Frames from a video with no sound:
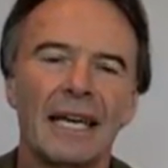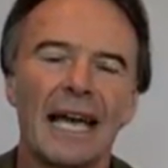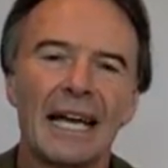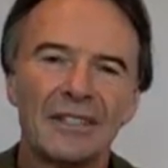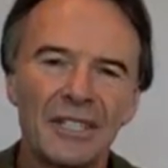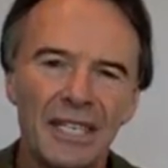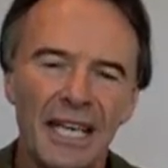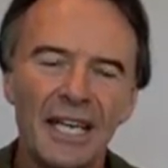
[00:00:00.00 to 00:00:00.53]

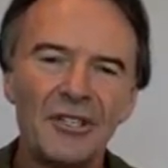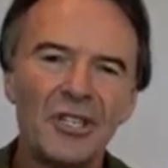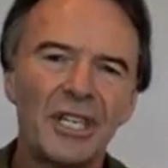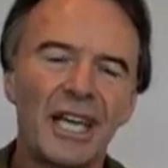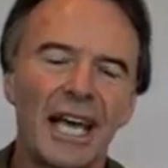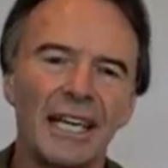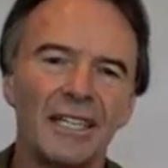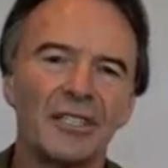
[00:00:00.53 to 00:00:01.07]
As an
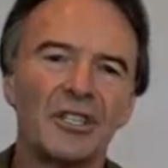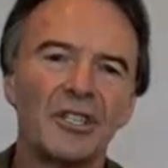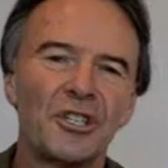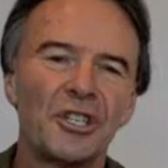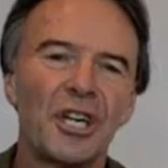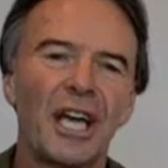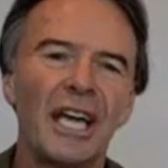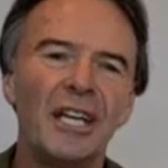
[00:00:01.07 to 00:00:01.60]
educator, to
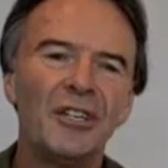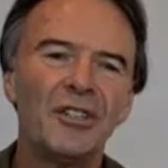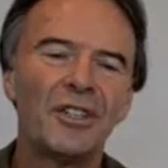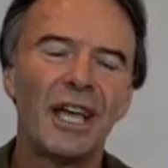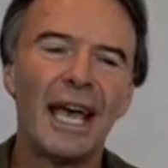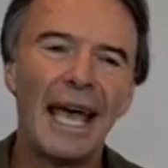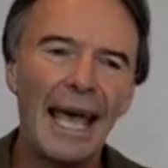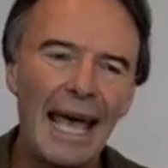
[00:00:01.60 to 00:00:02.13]
change
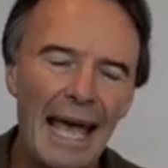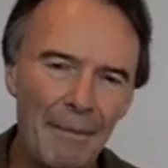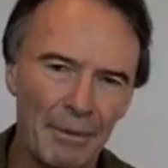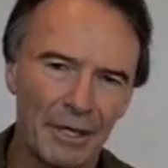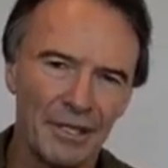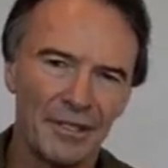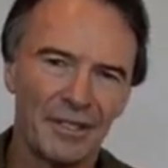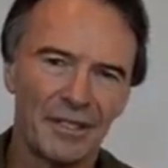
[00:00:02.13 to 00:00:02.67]
the
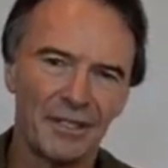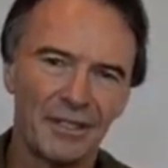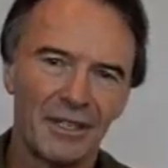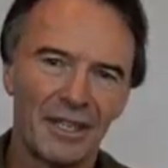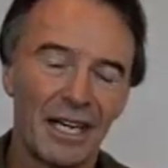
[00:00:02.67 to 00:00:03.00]
habits,